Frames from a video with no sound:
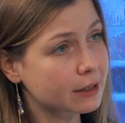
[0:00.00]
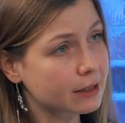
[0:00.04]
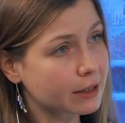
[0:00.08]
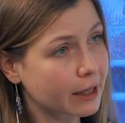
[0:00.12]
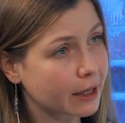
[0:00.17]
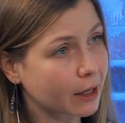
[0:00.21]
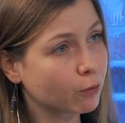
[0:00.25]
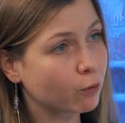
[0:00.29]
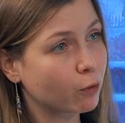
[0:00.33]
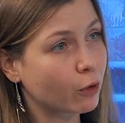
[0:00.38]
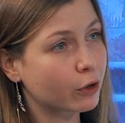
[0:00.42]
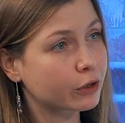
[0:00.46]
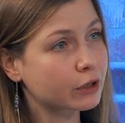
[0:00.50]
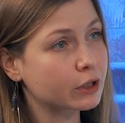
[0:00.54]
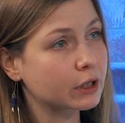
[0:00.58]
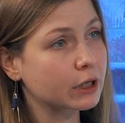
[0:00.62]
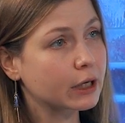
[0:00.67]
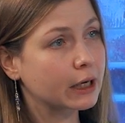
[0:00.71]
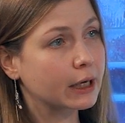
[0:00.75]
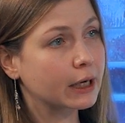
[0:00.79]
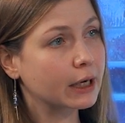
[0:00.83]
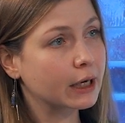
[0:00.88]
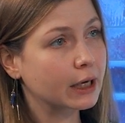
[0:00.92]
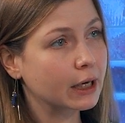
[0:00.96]
like what
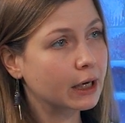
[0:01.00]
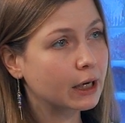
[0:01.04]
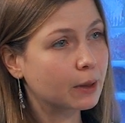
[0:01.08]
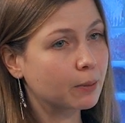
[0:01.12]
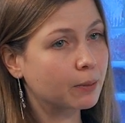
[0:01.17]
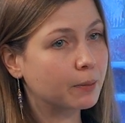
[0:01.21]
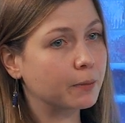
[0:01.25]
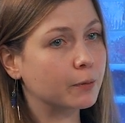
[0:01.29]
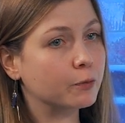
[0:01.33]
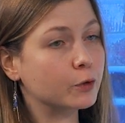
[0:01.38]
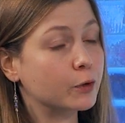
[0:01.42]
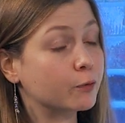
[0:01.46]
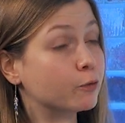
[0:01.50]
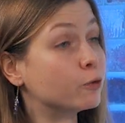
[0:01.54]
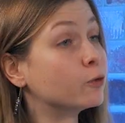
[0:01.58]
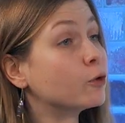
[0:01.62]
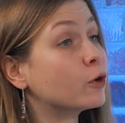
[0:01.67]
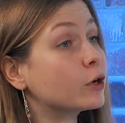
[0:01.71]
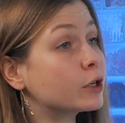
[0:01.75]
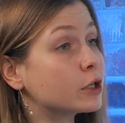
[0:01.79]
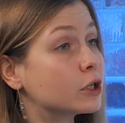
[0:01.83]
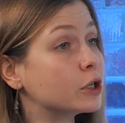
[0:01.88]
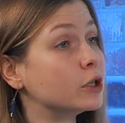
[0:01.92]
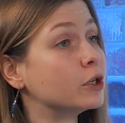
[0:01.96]

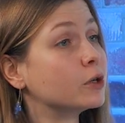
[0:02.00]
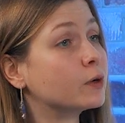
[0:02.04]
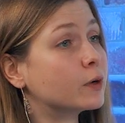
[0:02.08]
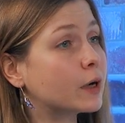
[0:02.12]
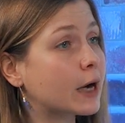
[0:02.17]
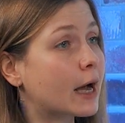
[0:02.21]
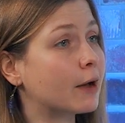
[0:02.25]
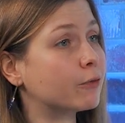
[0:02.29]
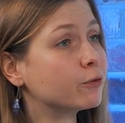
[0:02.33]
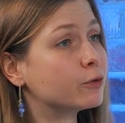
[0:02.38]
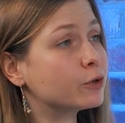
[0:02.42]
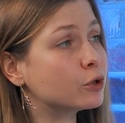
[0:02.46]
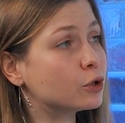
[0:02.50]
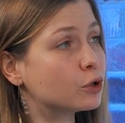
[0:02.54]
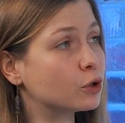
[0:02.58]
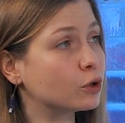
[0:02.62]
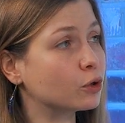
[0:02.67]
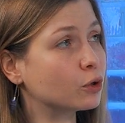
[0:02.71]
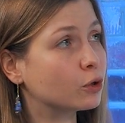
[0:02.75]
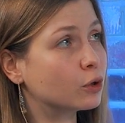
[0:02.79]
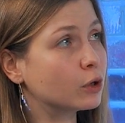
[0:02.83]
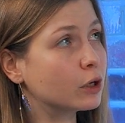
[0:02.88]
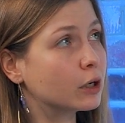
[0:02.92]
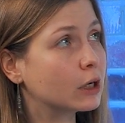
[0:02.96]
you have
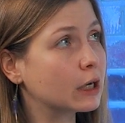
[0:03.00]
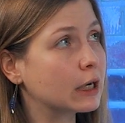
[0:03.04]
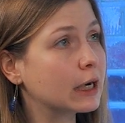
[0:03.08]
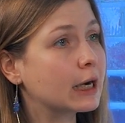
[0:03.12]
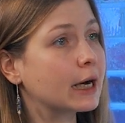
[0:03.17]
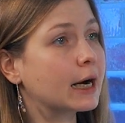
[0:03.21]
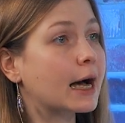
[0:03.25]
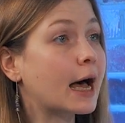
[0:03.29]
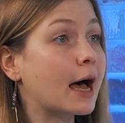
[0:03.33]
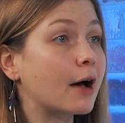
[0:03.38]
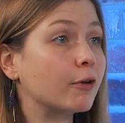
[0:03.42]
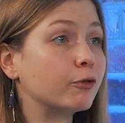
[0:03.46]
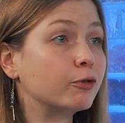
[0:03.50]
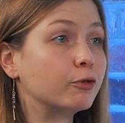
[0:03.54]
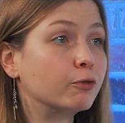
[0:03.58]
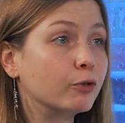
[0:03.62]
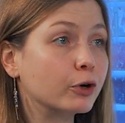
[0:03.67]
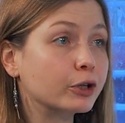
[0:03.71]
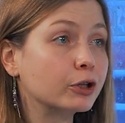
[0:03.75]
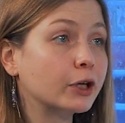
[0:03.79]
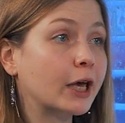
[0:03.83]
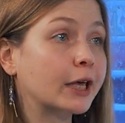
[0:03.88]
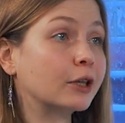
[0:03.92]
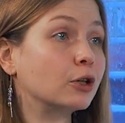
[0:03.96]
to have,
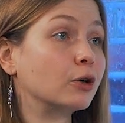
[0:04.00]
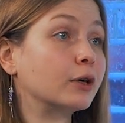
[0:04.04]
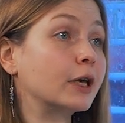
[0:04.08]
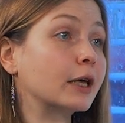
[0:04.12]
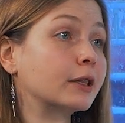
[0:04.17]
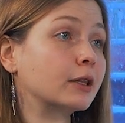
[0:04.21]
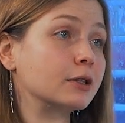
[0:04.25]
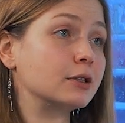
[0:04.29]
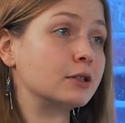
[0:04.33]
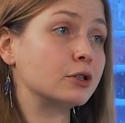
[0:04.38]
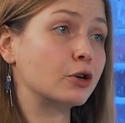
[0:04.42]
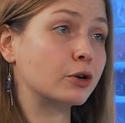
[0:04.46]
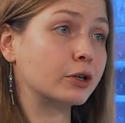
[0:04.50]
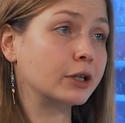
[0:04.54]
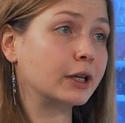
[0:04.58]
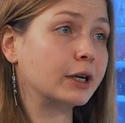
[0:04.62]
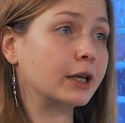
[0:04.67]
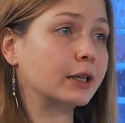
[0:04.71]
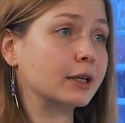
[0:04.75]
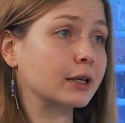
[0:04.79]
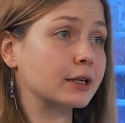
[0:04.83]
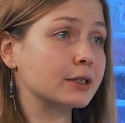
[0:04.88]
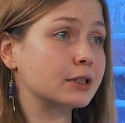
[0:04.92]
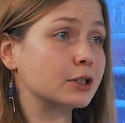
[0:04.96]
what can you get internally
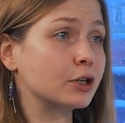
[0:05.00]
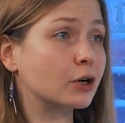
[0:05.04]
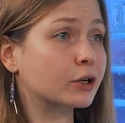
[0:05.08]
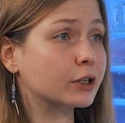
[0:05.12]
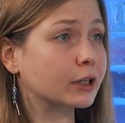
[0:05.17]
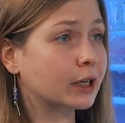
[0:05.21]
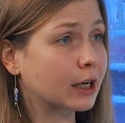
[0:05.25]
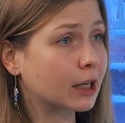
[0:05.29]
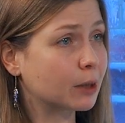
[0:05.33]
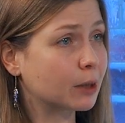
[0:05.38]
and externally?